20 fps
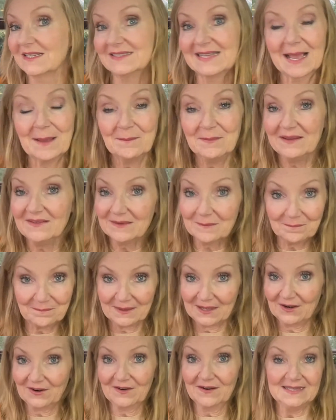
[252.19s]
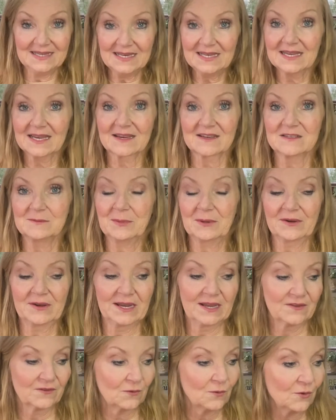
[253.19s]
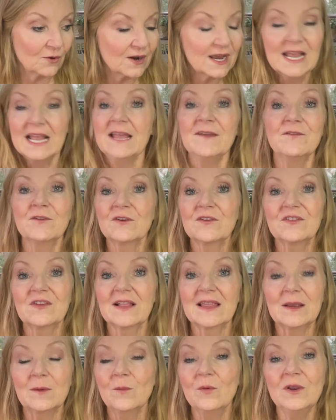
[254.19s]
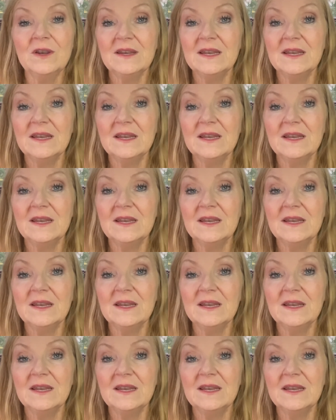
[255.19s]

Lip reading: that means a better knitting experience. Or if you're selling wood